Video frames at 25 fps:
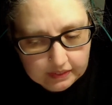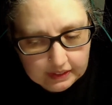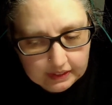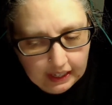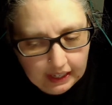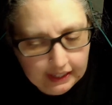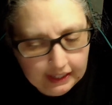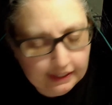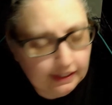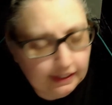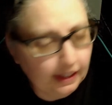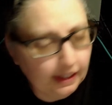
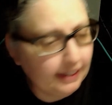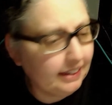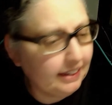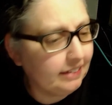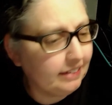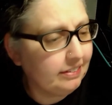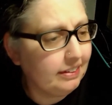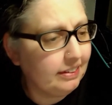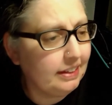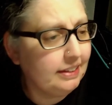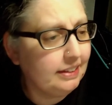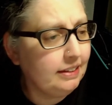And like I
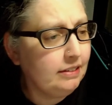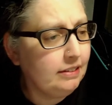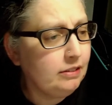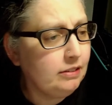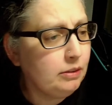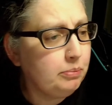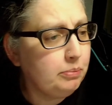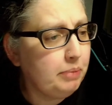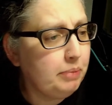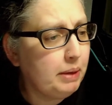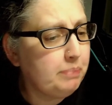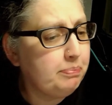said, this
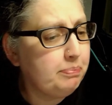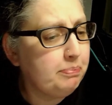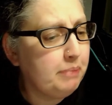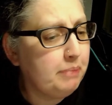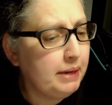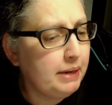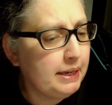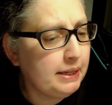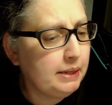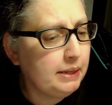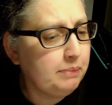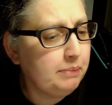had been
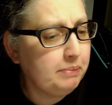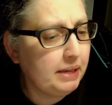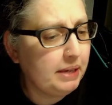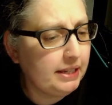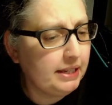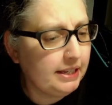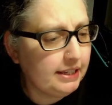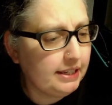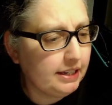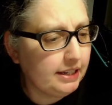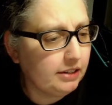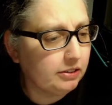many,
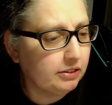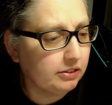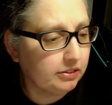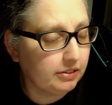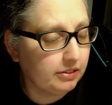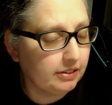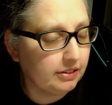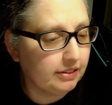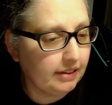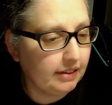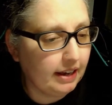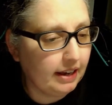many years
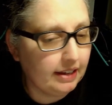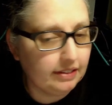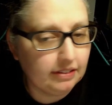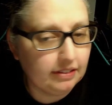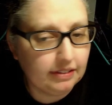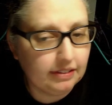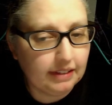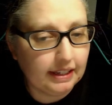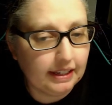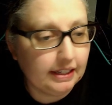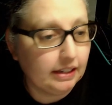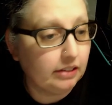since I had
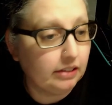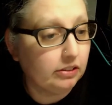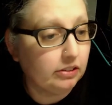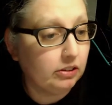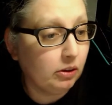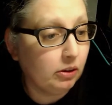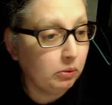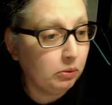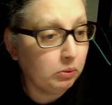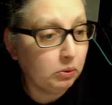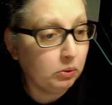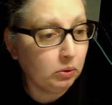seen it.
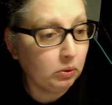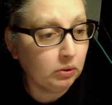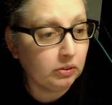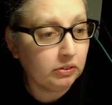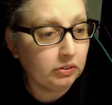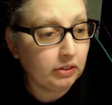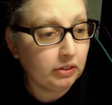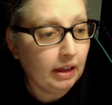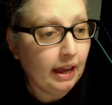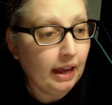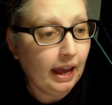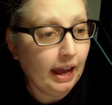So, of
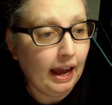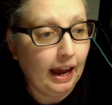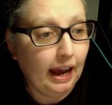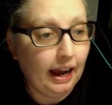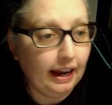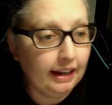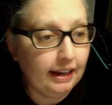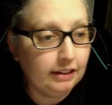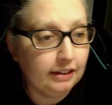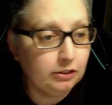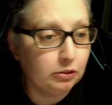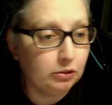course,
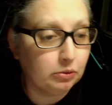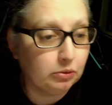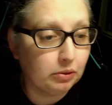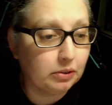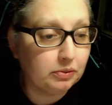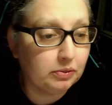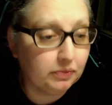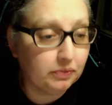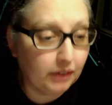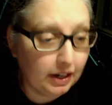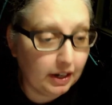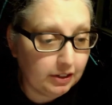I had to
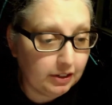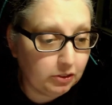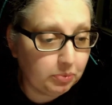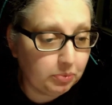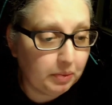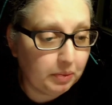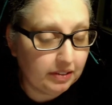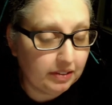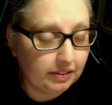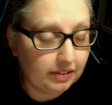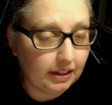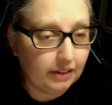refresh
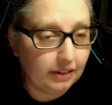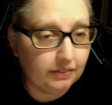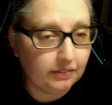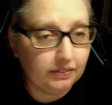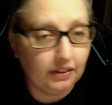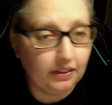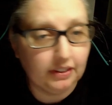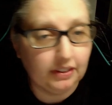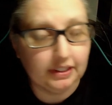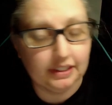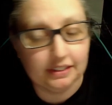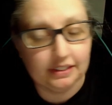myself
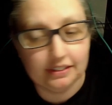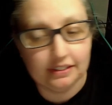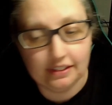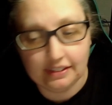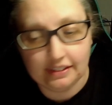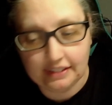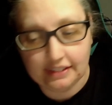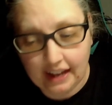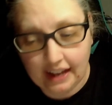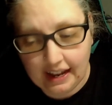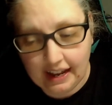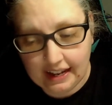on it
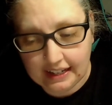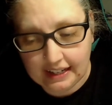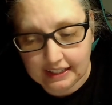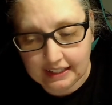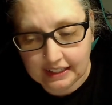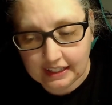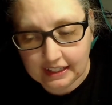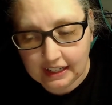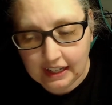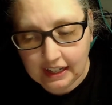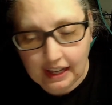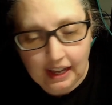
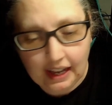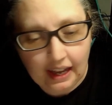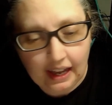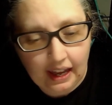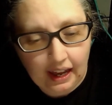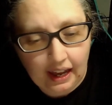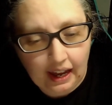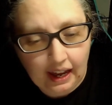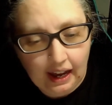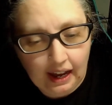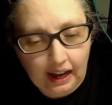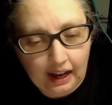today.
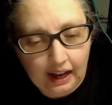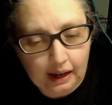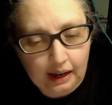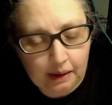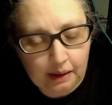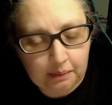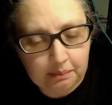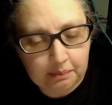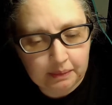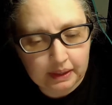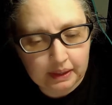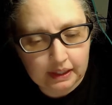
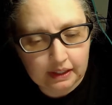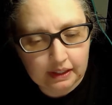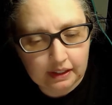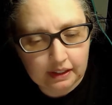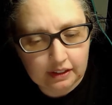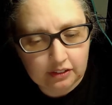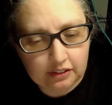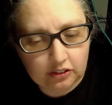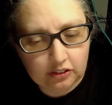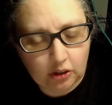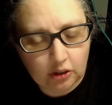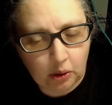Um,
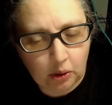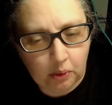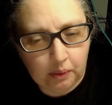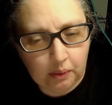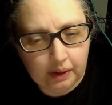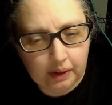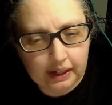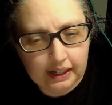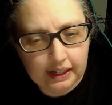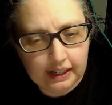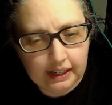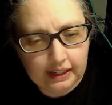so
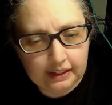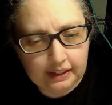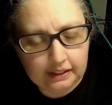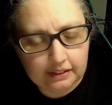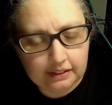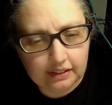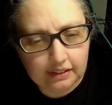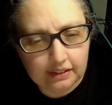it